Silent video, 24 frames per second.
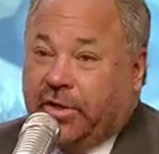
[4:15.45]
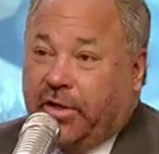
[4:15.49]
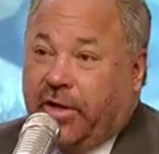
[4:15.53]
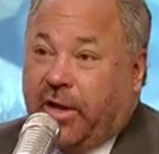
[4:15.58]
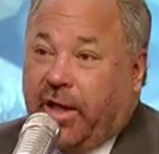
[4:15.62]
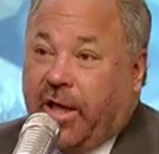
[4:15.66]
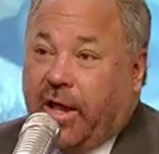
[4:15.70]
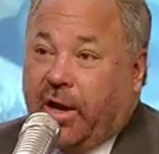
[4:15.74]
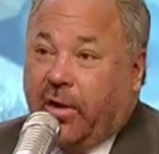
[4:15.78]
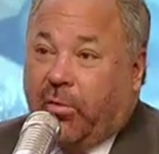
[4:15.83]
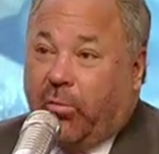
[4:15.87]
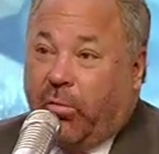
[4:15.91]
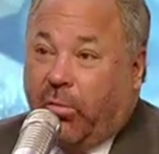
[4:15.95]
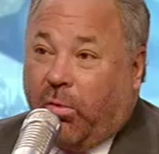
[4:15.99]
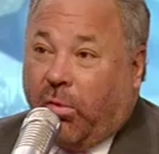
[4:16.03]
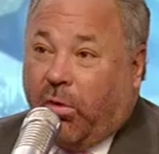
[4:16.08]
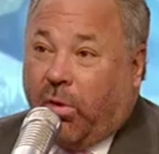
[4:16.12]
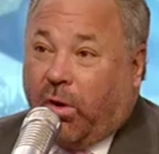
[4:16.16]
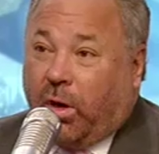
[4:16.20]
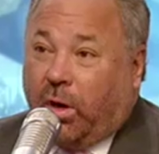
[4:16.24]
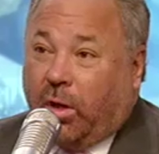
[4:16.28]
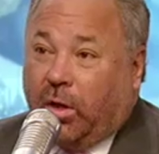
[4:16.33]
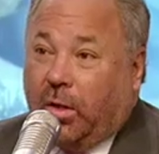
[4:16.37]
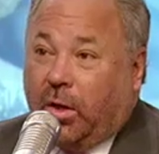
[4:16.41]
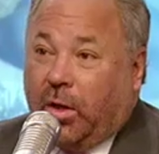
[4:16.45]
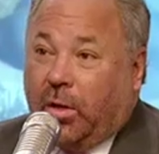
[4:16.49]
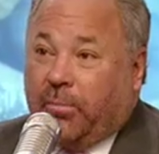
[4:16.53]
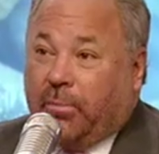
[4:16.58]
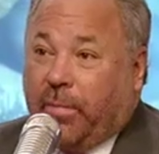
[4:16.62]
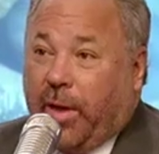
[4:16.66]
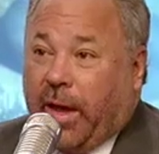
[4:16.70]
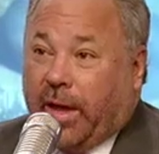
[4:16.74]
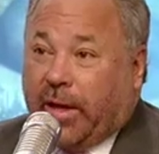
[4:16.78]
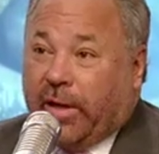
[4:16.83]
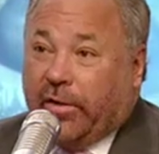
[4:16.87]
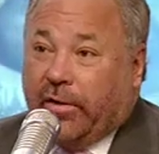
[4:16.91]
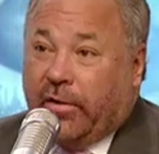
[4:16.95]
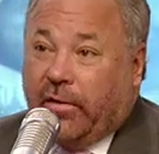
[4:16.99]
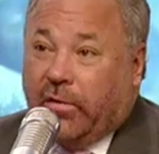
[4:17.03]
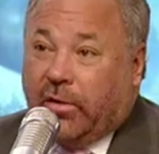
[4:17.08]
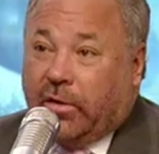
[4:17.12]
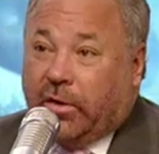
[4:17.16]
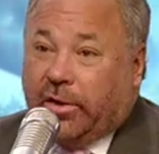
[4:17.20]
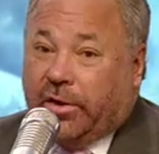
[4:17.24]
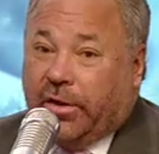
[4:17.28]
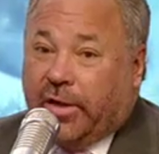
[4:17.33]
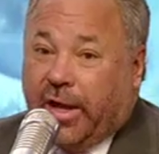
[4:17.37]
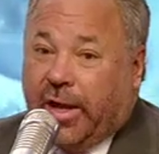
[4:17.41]
and they had a war back in the
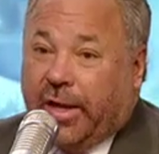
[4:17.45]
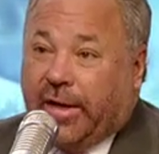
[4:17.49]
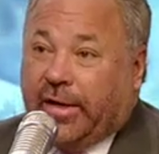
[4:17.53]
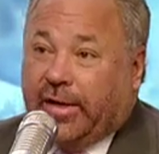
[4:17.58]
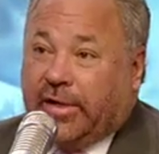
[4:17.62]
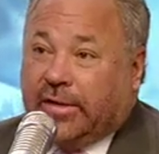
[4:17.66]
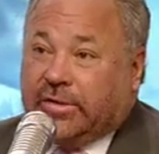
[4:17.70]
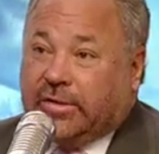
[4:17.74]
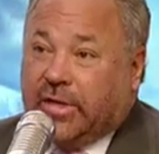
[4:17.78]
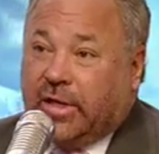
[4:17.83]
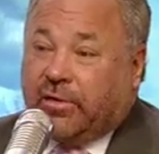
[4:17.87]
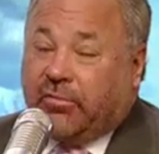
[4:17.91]
early 90s,